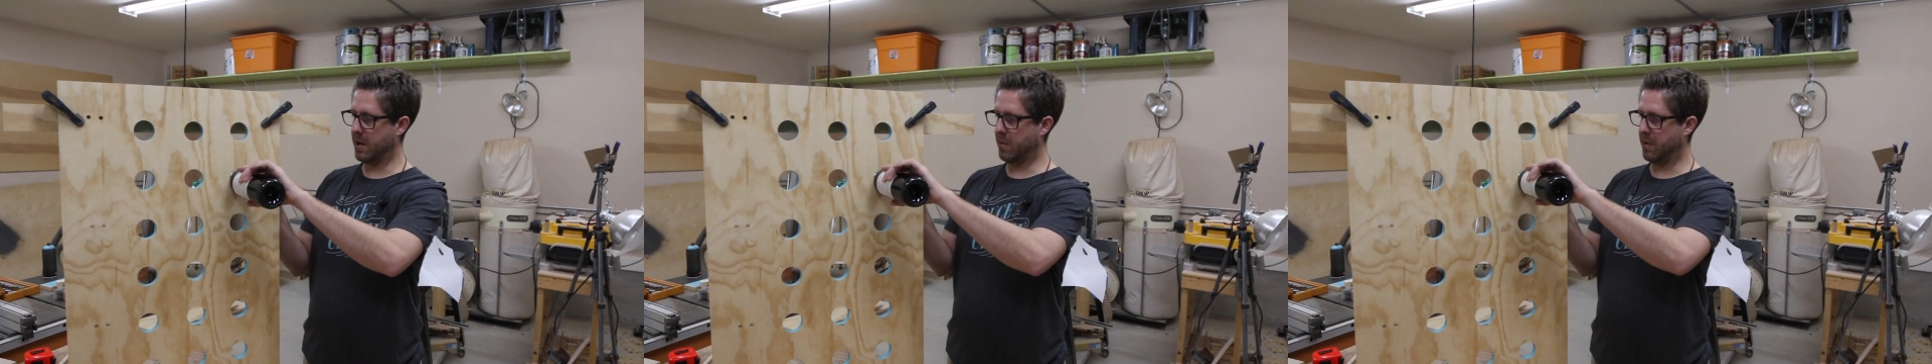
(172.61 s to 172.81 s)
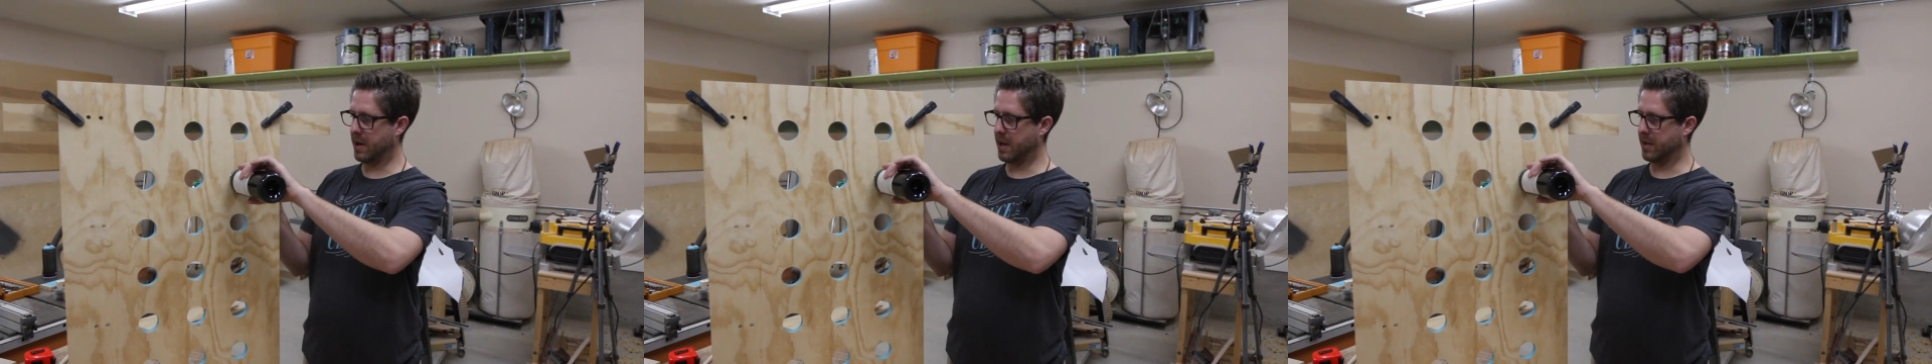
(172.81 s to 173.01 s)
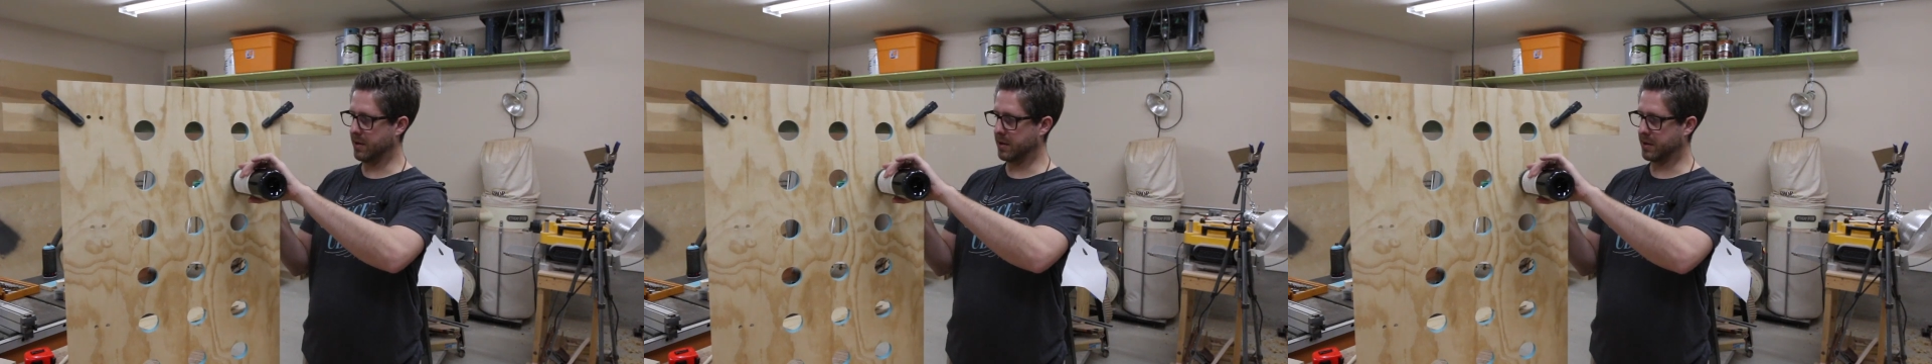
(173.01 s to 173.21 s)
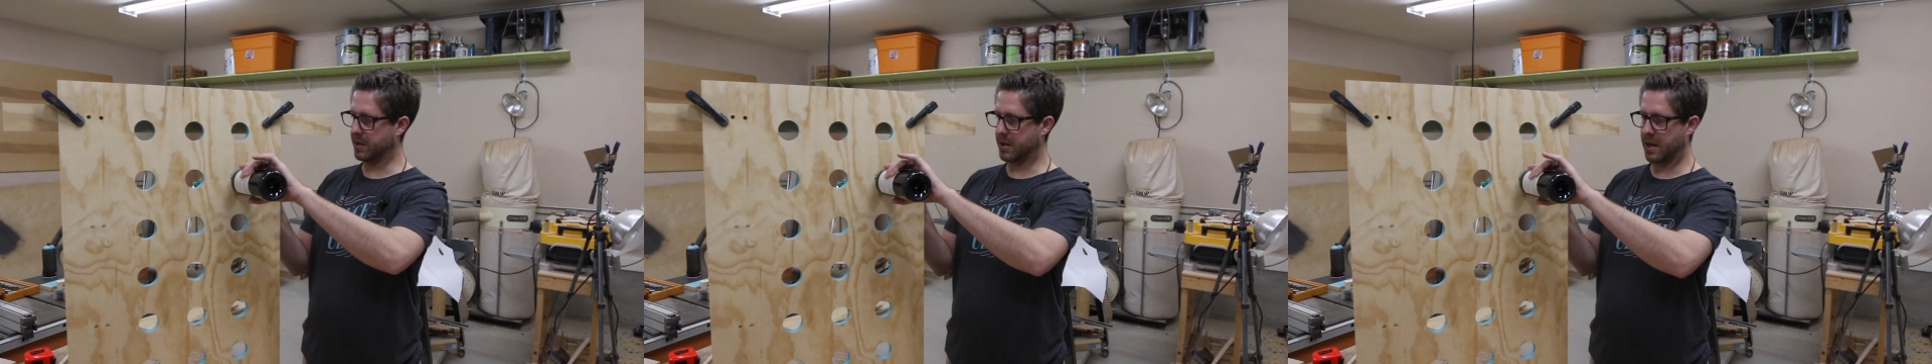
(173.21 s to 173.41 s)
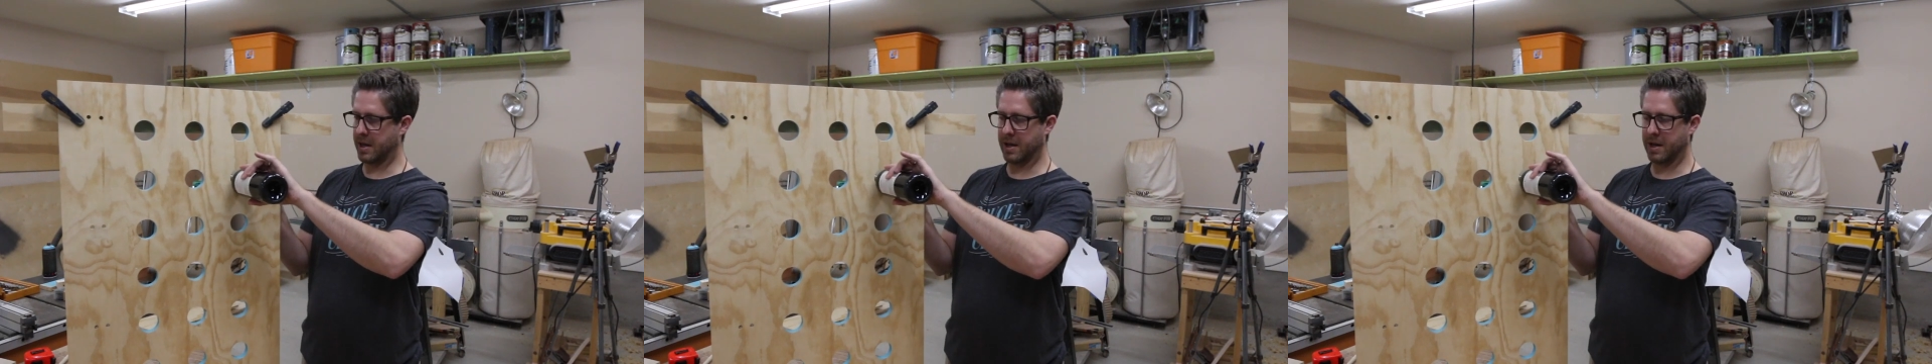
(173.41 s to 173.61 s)
it would either
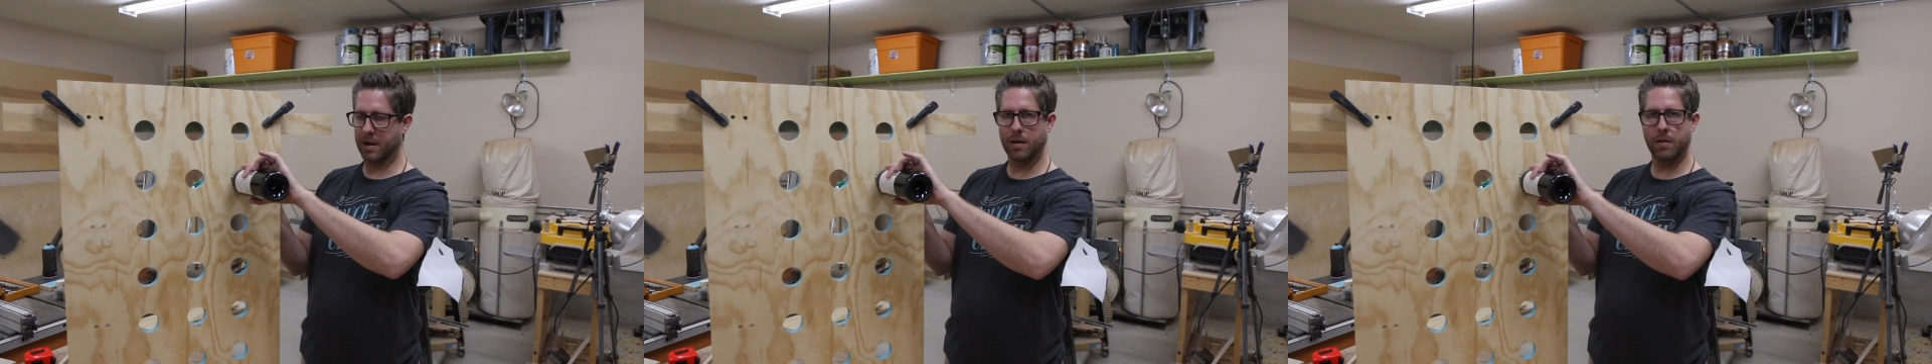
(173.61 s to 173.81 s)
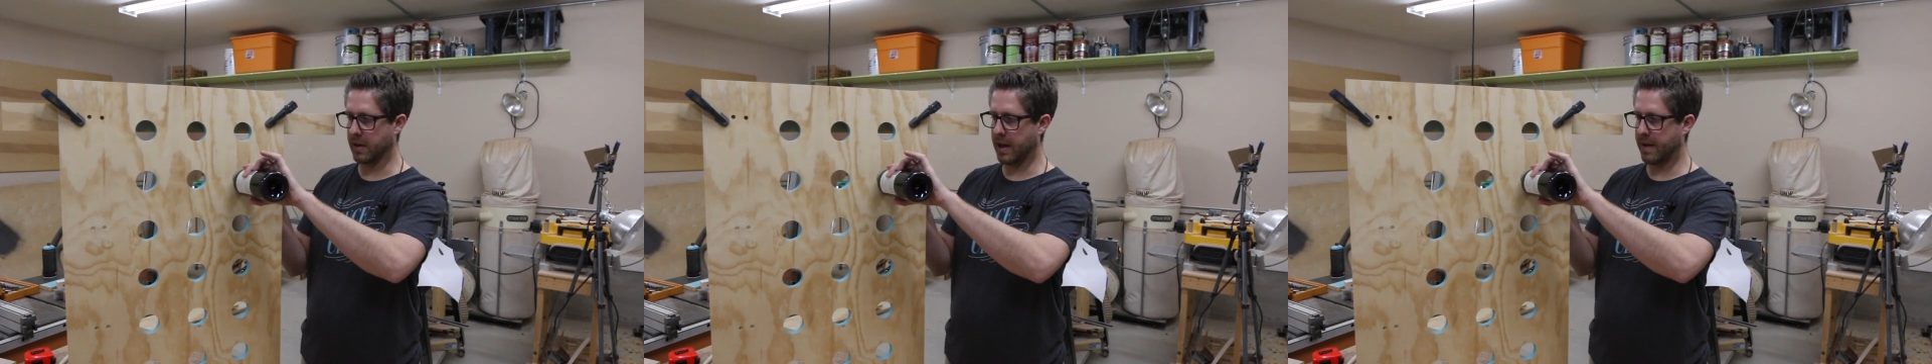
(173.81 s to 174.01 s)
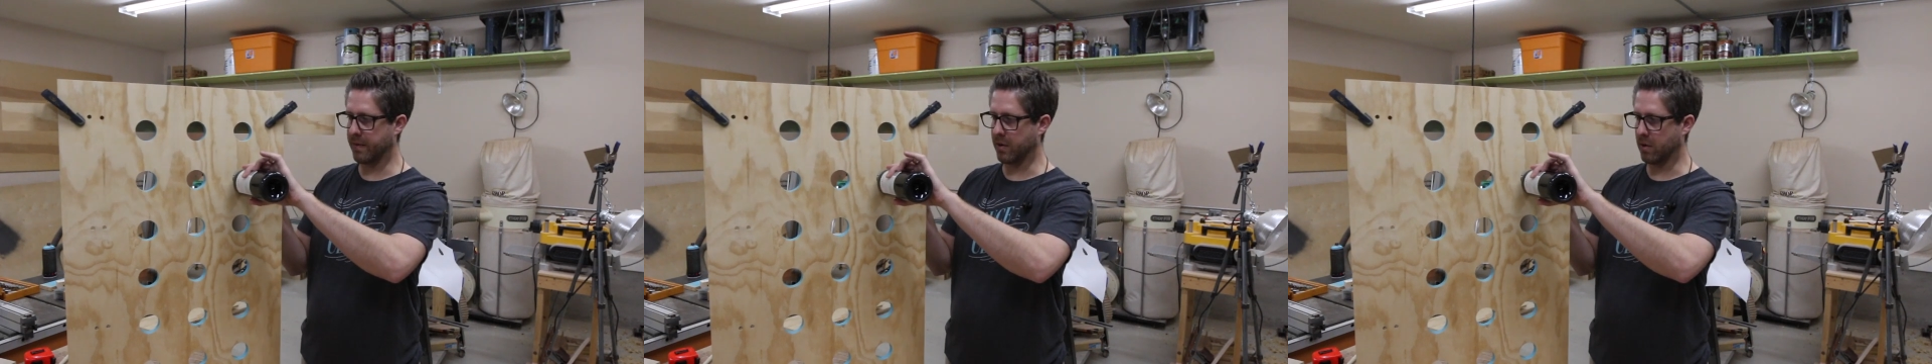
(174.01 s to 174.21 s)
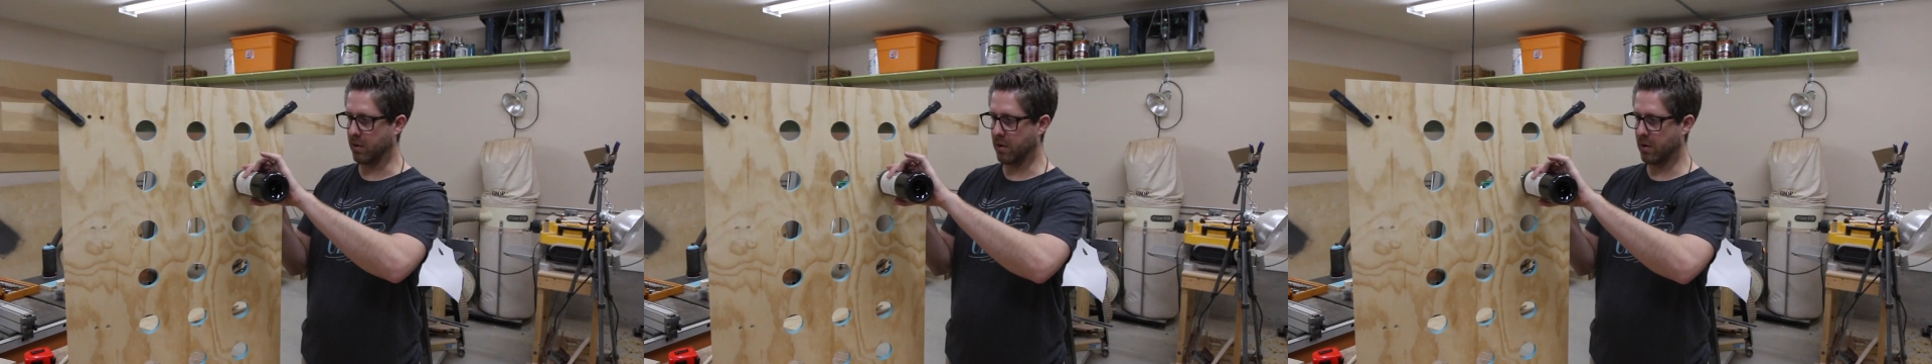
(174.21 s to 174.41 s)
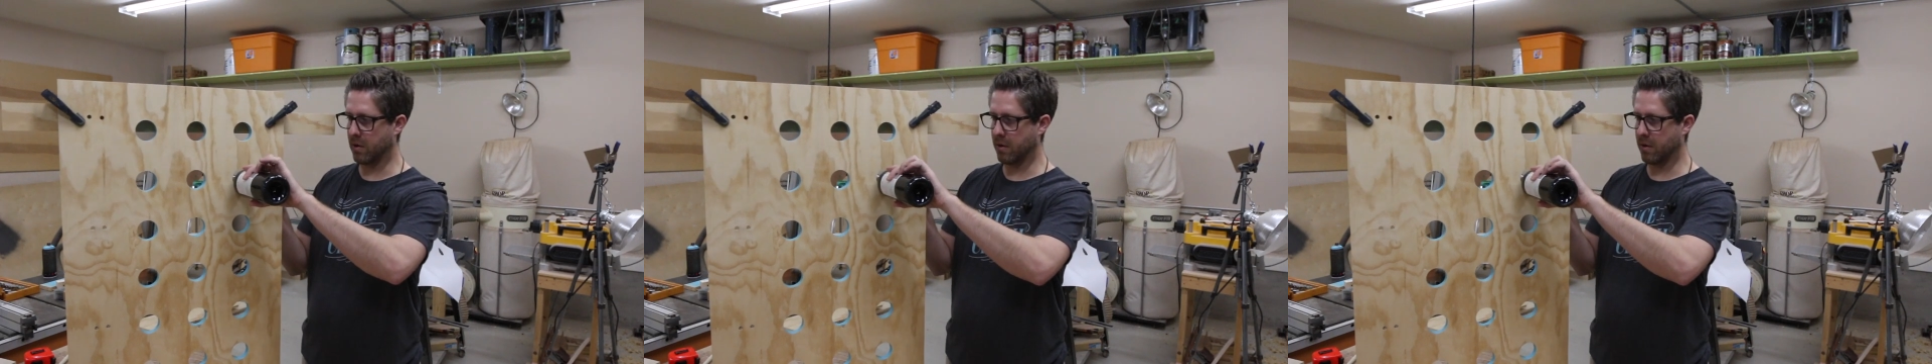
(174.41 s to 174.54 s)
sit level